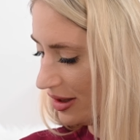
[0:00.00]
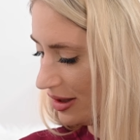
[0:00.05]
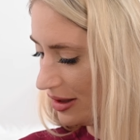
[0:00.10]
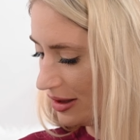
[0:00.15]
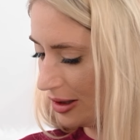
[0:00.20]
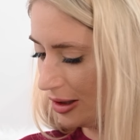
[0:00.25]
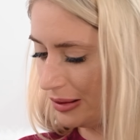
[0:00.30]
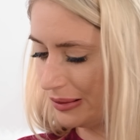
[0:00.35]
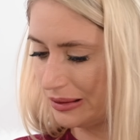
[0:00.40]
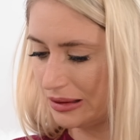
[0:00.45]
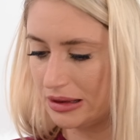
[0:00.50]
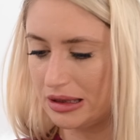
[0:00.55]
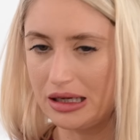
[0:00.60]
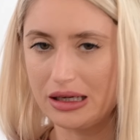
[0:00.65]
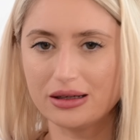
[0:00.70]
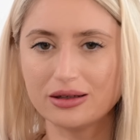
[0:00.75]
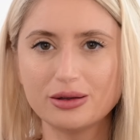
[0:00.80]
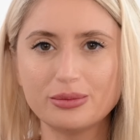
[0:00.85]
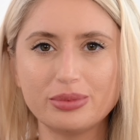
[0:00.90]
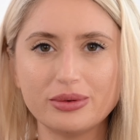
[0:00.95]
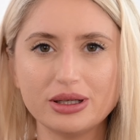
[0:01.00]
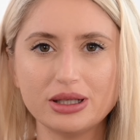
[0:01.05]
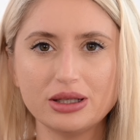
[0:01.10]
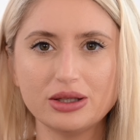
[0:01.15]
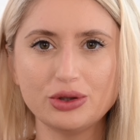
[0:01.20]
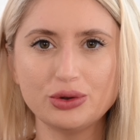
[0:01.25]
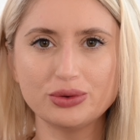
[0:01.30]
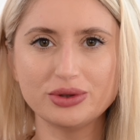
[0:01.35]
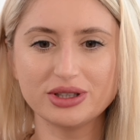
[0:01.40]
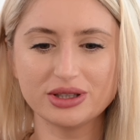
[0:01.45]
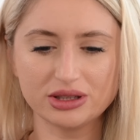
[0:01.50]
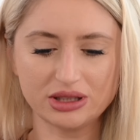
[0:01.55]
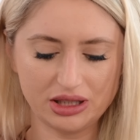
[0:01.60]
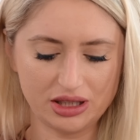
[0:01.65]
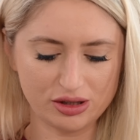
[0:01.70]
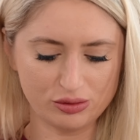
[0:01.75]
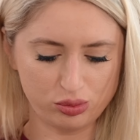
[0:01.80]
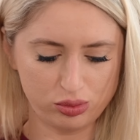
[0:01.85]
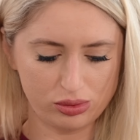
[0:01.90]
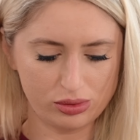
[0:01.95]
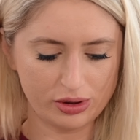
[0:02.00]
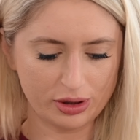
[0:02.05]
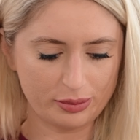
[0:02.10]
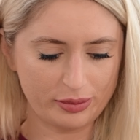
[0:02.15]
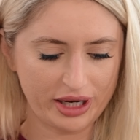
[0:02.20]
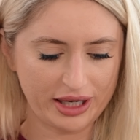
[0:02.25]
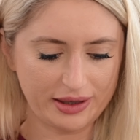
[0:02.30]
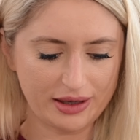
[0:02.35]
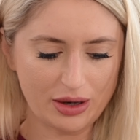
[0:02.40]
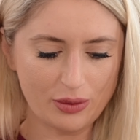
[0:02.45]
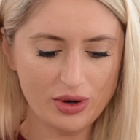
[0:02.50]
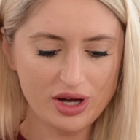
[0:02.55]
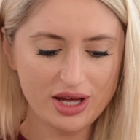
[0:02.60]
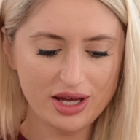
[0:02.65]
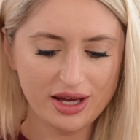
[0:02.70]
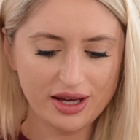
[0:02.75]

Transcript: I hope you didn't get bored by now.